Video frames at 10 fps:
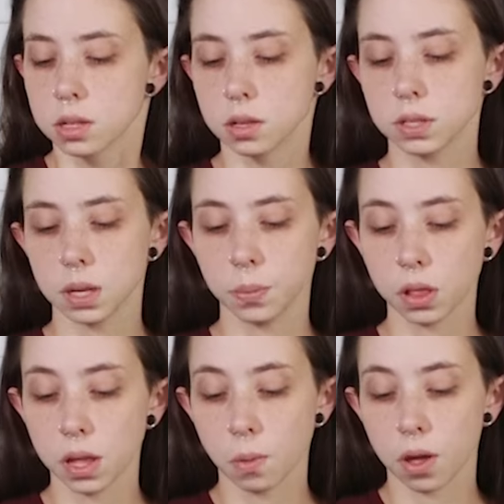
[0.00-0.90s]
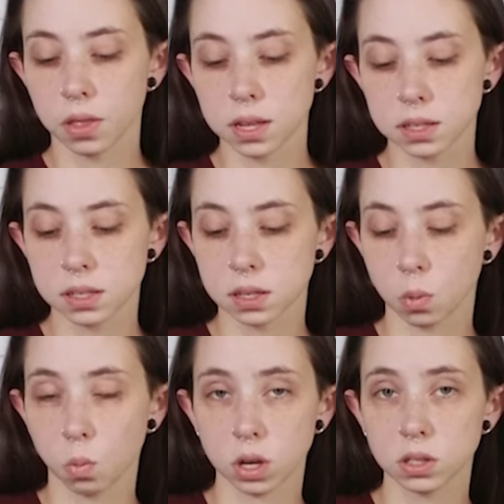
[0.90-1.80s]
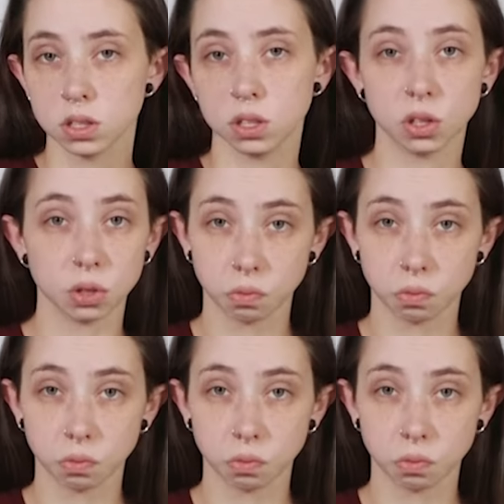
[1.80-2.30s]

So typically, while this is a 1 to